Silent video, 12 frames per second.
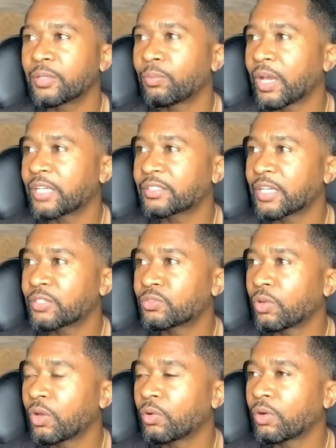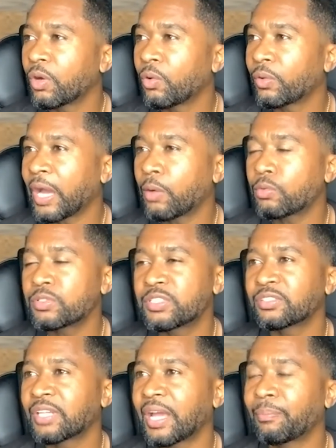Blige not too long ago, and I was
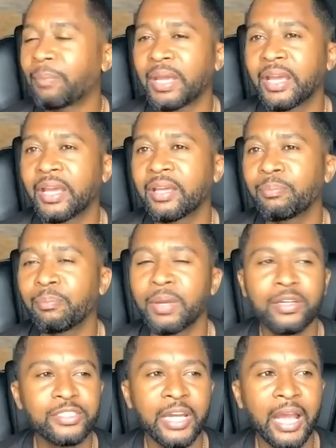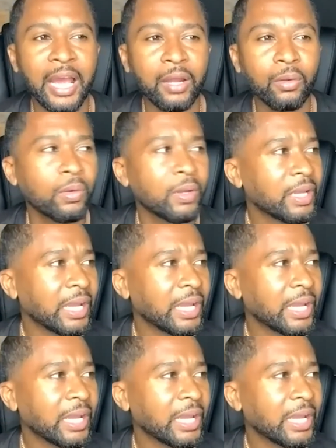just like, man, Mary J., I don't,